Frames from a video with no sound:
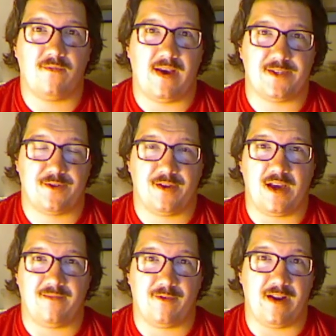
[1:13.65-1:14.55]
faster than
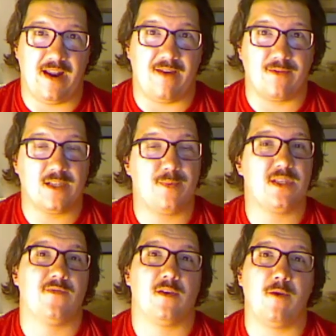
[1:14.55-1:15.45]
Gottfried at every
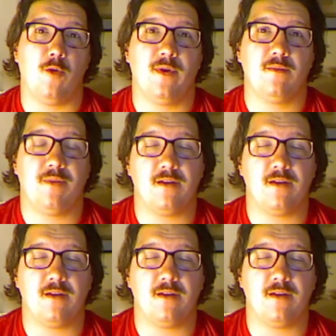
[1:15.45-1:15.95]
specific moment,